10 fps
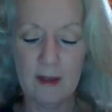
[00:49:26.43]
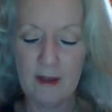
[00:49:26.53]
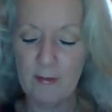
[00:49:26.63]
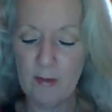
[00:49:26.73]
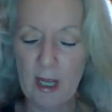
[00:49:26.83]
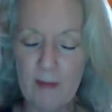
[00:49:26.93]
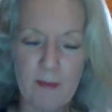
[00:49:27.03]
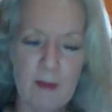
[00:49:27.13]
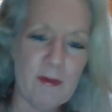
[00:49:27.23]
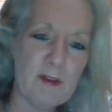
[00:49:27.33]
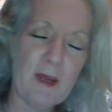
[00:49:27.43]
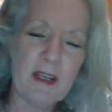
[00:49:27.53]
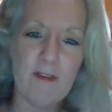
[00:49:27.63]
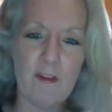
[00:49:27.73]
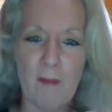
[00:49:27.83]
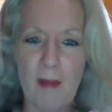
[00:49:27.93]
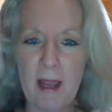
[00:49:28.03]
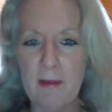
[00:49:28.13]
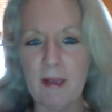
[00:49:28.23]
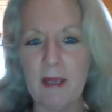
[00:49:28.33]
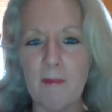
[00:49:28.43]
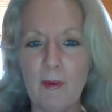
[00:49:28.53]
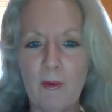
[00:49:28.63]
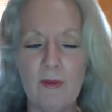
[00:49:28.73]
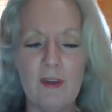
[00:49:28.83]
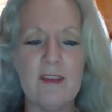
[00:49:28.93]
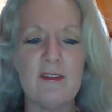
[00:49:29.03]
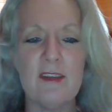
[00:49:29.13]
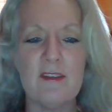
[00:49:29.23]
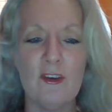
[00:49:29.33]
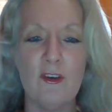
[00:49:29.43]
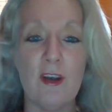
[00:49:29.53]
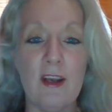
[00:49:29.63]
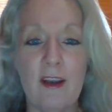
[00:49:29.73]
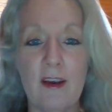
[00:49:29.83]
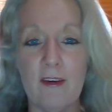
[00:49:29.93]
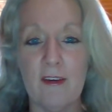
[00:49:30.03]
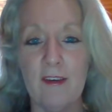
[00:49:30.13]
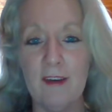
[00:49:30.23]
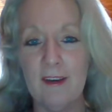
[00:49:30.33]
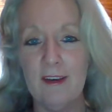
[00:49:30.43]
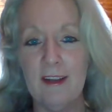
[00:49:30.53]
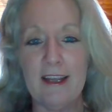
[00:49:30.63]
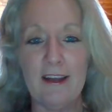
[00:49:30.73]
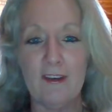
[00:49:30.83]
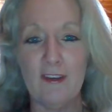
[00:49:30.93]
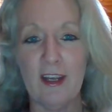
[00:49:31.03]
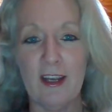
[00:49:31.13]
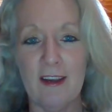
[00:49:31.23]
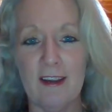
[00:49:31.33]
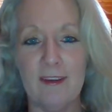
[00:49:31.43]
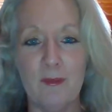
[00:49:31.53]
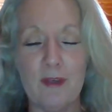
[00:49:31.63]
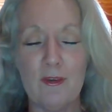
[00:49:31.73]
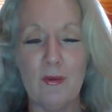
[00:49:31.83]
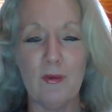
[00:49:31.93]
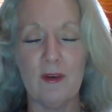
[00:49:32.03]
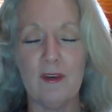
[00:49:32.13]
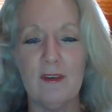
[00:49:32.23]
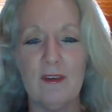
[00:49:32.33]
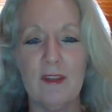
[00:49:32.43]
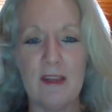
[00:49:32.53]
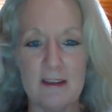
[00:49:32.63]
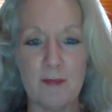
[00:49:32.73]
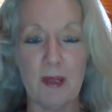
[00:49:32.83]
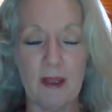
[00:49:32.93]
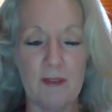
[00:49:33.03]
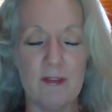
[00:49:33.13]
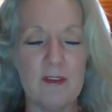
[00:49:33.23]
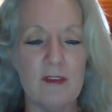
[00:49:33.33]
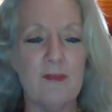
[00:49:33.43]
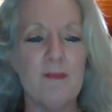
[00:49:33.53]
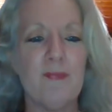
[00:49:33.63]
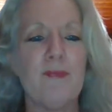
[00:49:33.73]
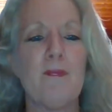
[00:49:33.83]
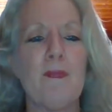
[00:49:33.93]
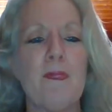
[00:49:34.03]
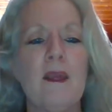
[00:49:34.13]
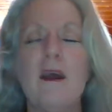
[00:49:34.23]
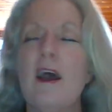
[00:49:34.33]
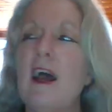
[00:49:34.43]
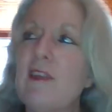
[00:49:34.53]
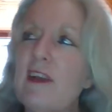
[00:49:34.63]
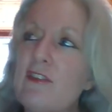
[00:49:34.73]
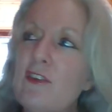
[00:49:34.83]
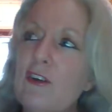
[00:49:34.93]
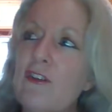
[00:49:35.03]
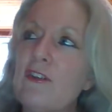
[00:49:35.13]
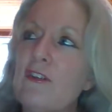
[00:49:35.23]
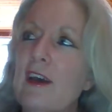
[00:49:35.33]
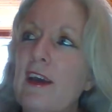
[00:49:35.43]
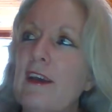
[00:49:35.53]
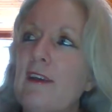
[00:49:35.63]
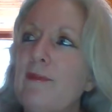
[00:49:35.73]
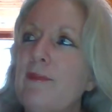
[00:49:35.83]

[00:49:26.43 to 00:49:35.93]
If you come from the perspective of a baby being born, these things are not inherent in our DNA. We're taught these beliefs. And that's not to say